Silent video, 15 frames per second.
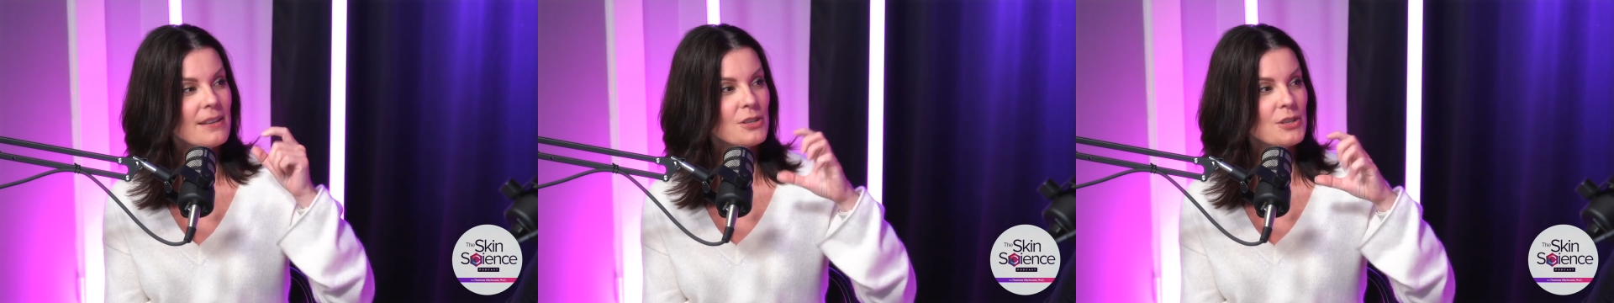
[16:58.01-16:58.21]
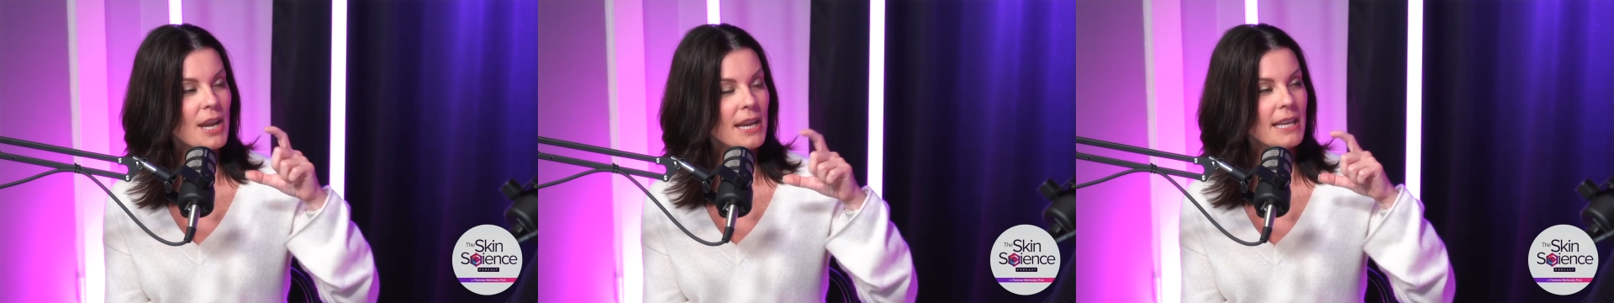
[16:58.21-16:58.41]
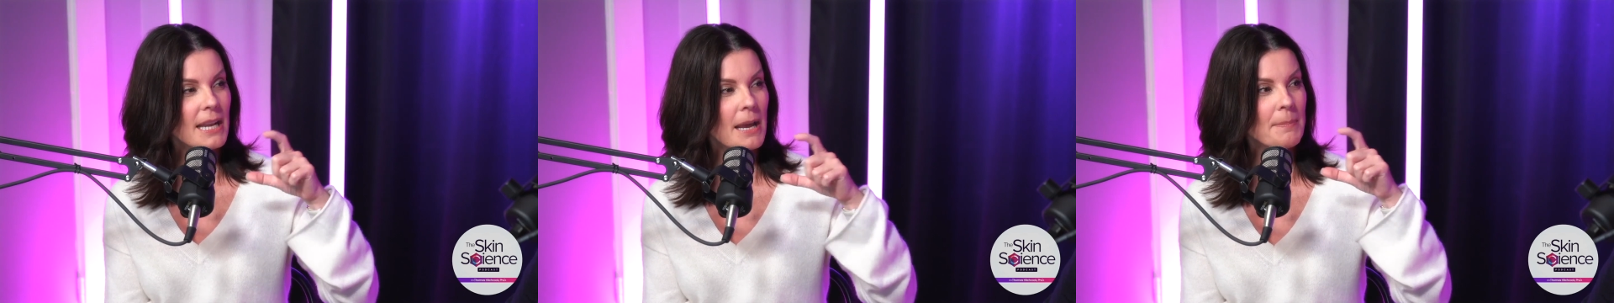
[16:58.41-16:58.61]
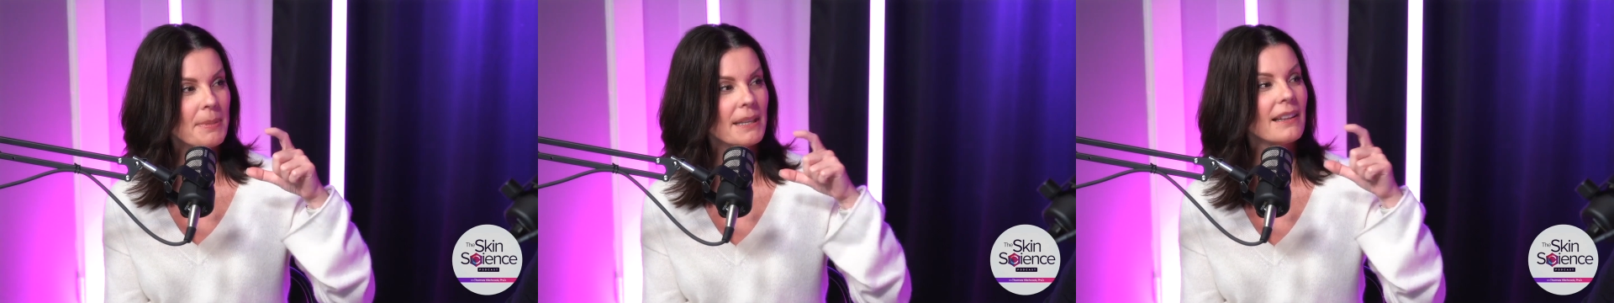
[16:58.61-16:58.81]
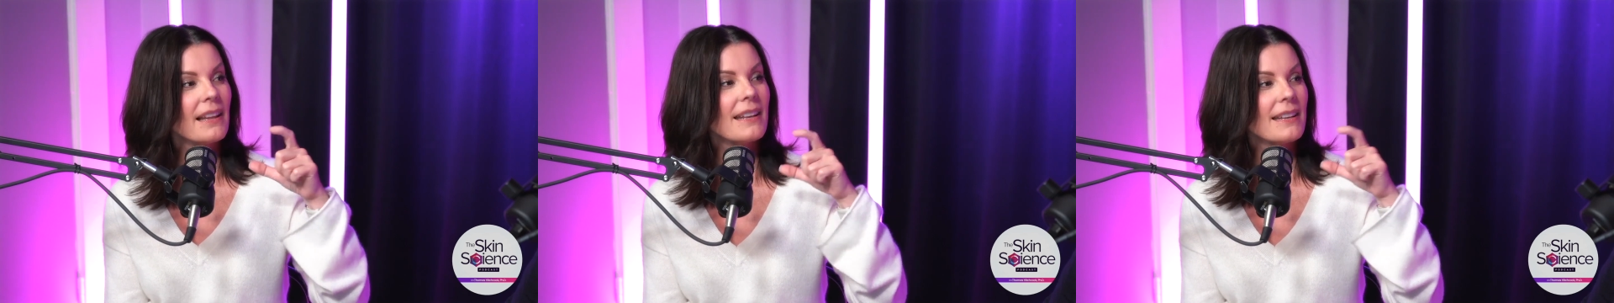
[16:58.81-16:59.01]
shake it
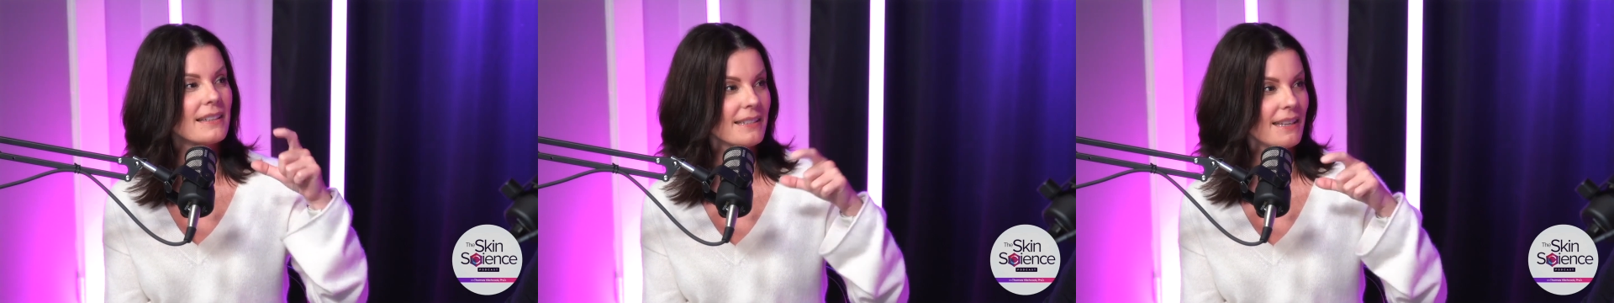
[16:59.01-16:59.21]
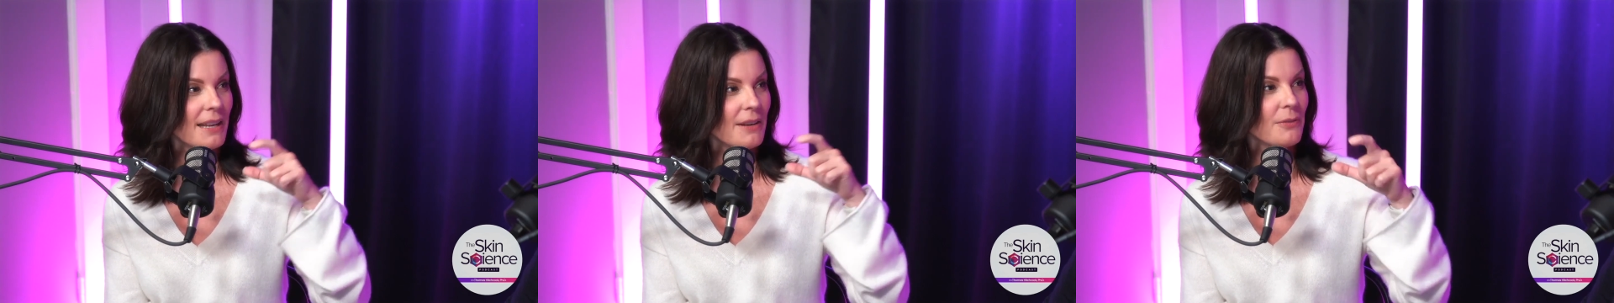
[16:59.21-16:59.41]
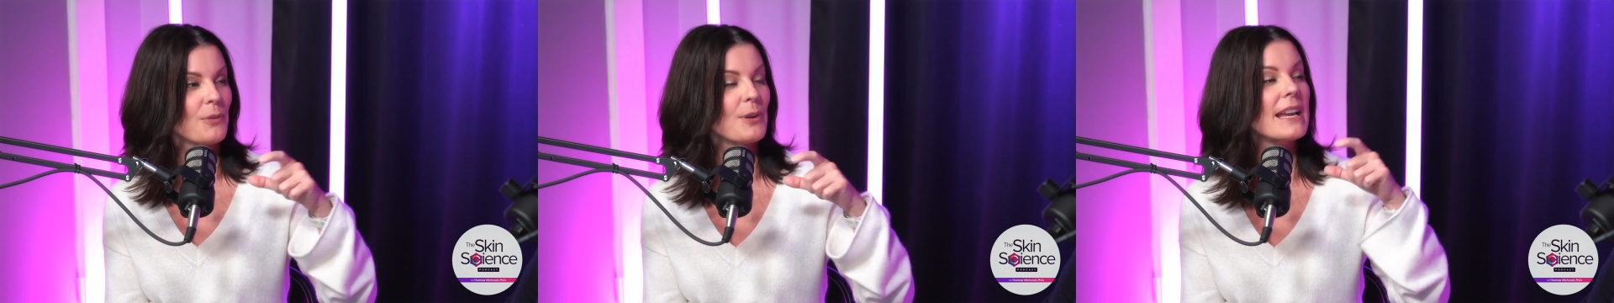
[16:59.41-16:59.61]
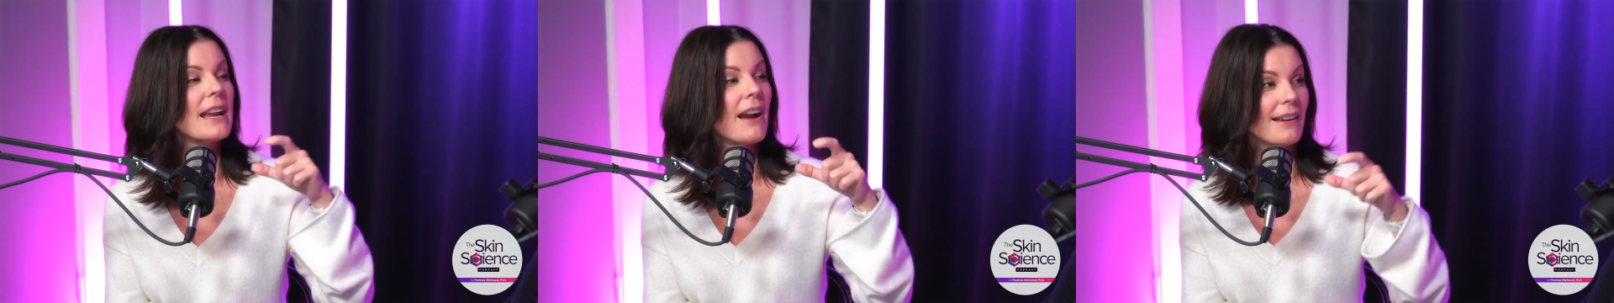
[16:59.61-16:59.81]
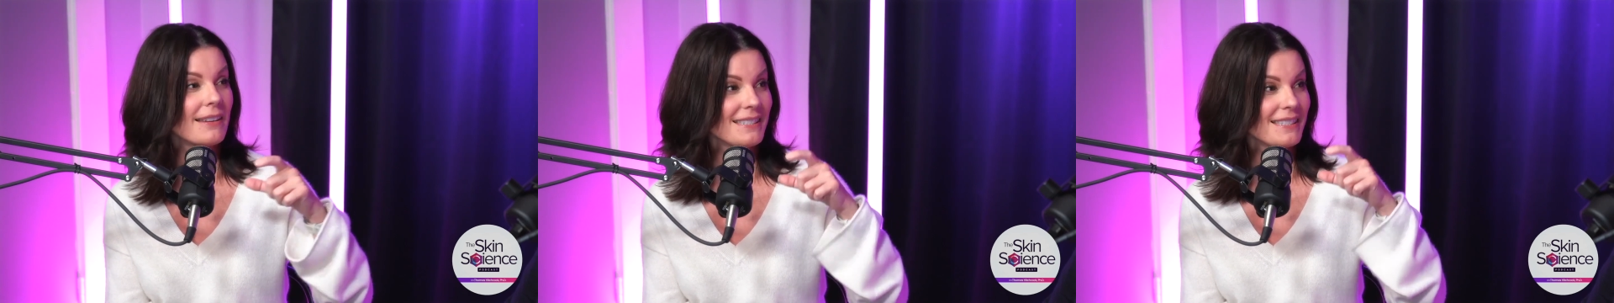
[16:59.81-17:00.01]
up, and let it kind of
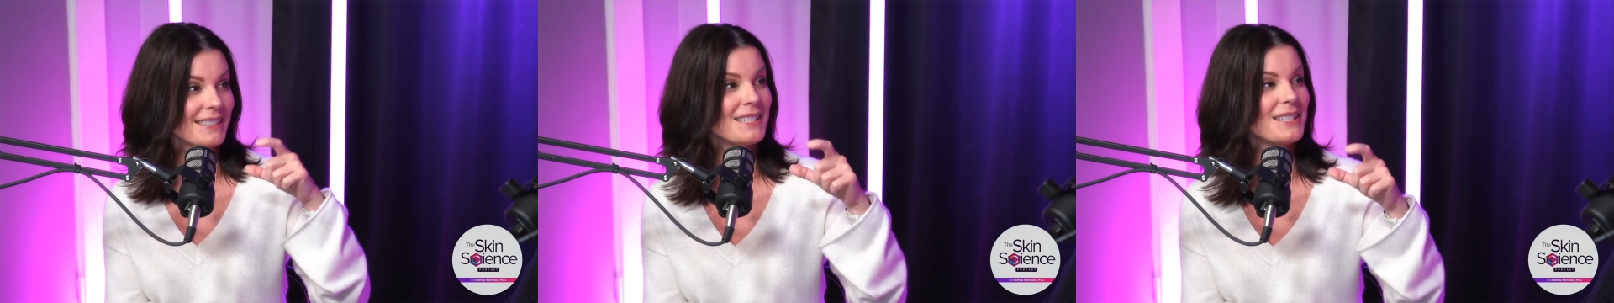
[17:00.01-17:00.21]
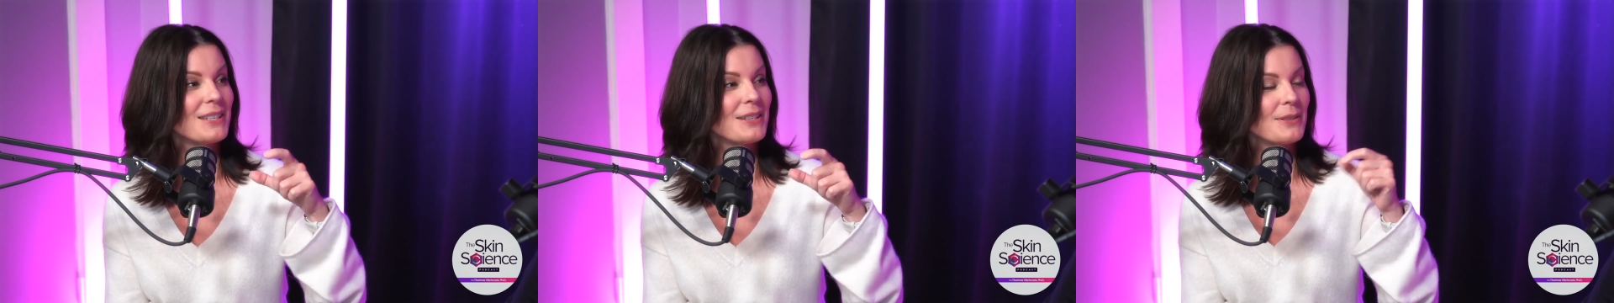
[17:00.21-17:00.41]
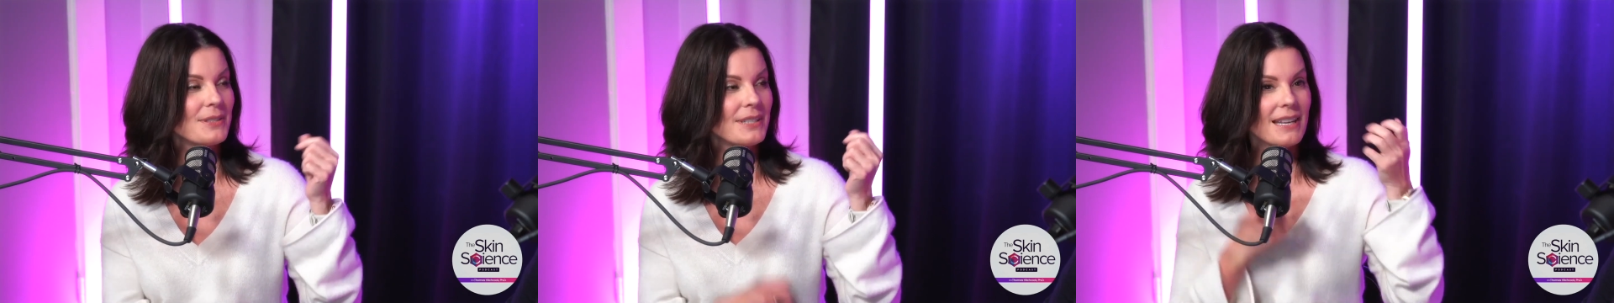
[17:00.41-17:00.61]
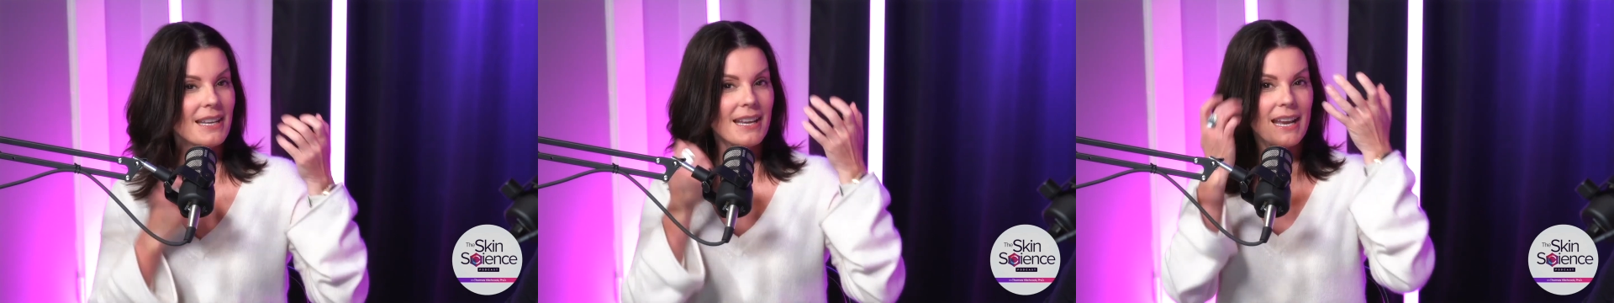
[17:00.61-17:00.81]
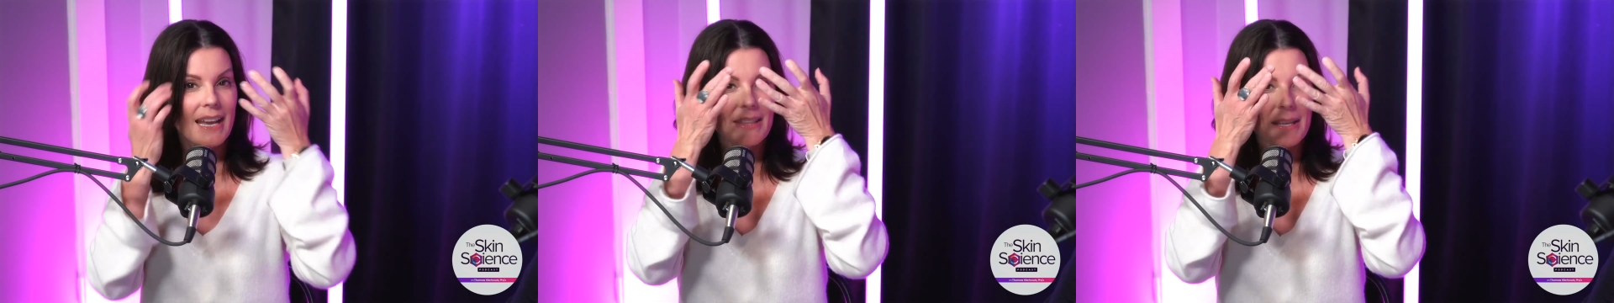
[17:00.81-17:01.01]
reconstitute,
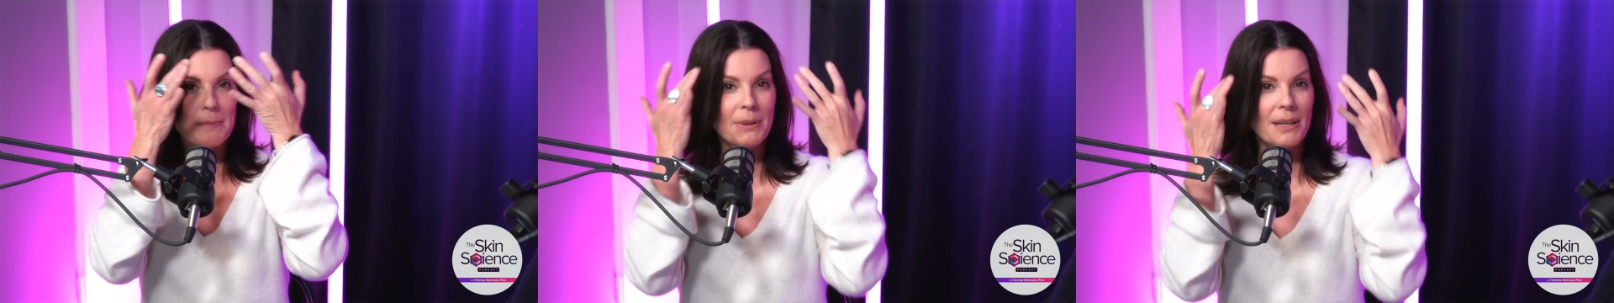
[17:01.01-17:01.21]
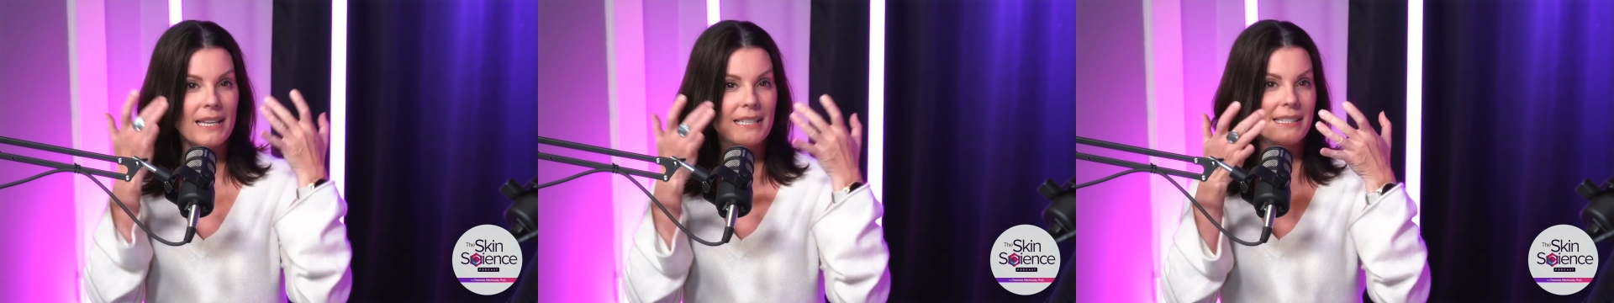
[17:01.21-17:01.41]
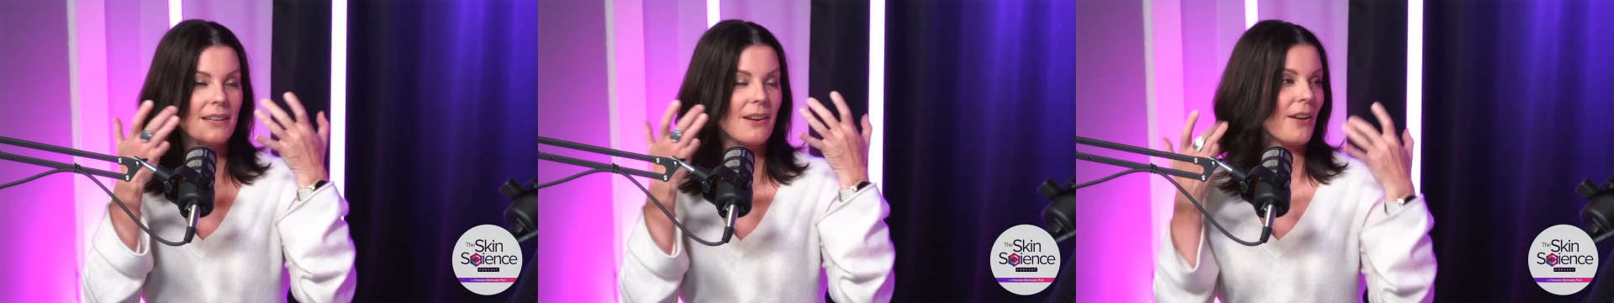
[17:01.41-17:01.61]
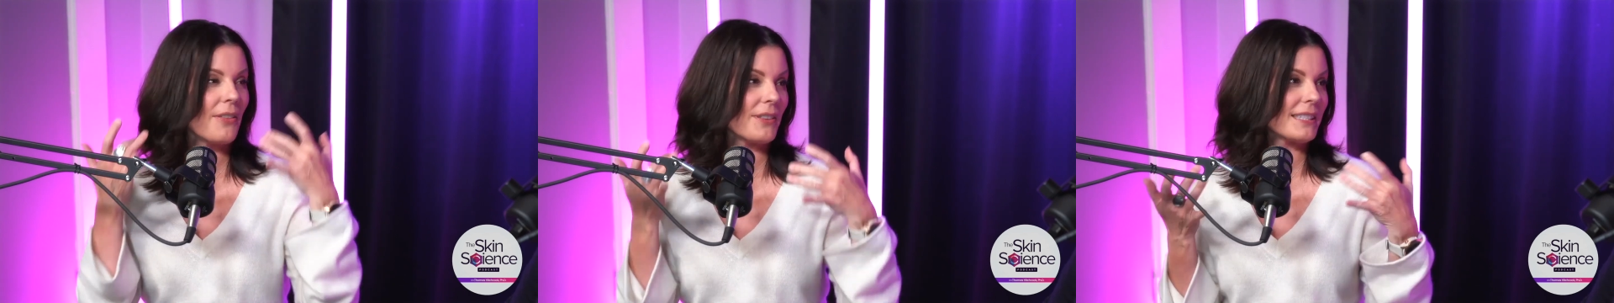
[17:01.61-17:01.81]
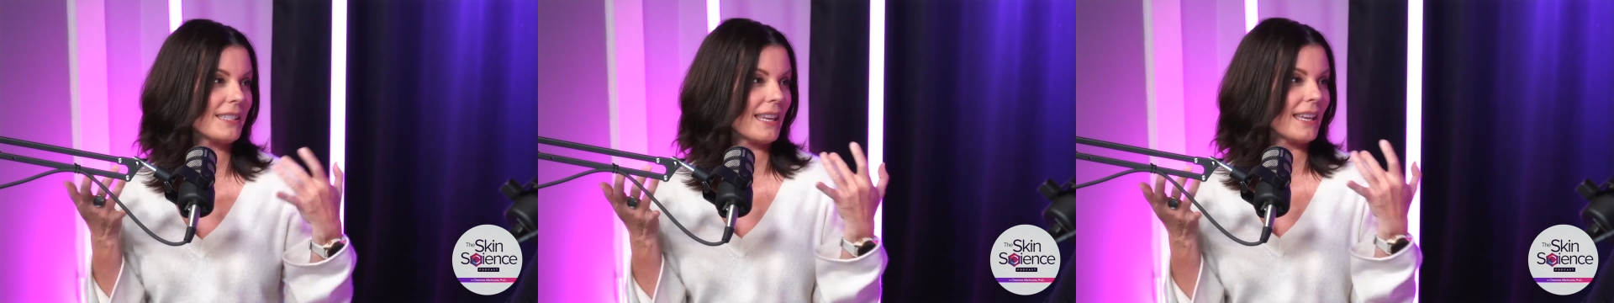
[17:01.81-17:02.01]
and then place it on the